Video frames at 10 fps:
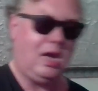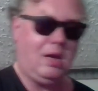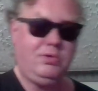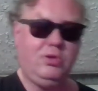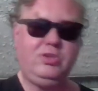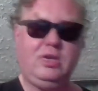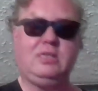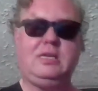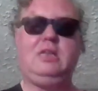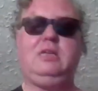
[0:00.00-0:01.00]
I'm using a
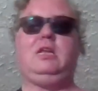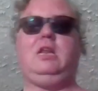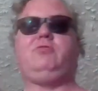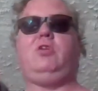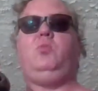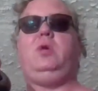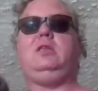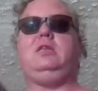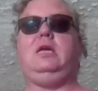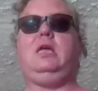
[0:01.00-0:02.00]
10-kilogram
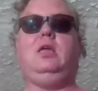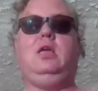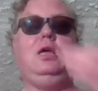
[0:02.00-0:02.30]
weight here.